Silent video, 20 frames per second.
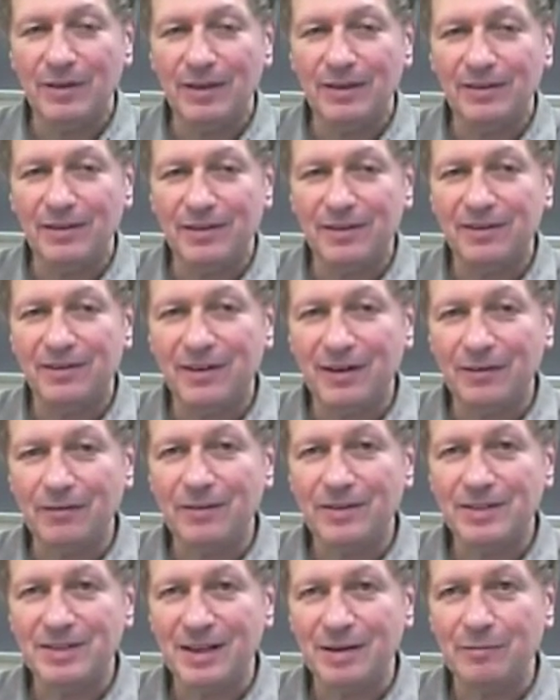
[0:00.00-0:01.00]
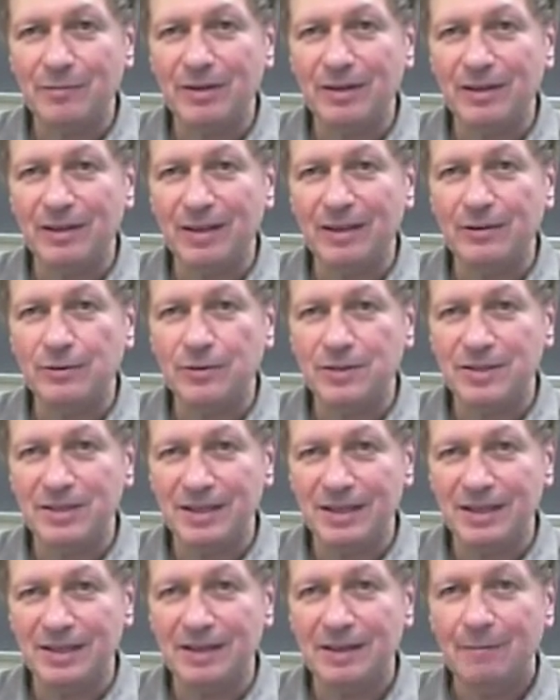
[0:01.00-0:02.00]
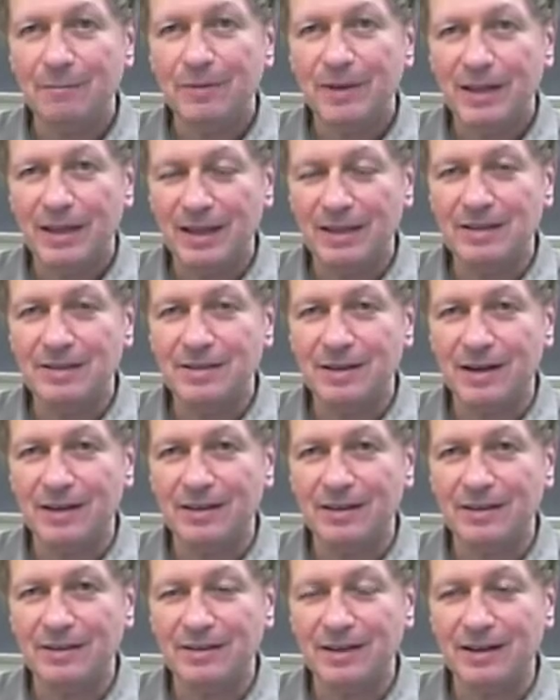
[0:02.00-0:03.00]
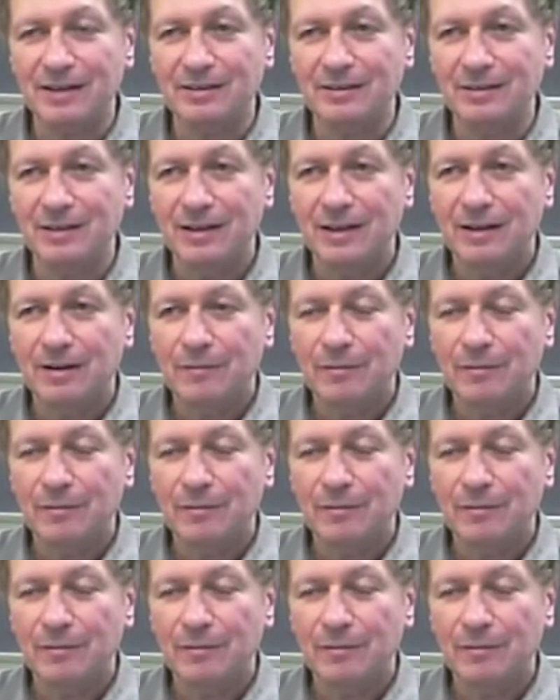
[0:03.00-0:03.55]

the self-assembly that you see inside the cell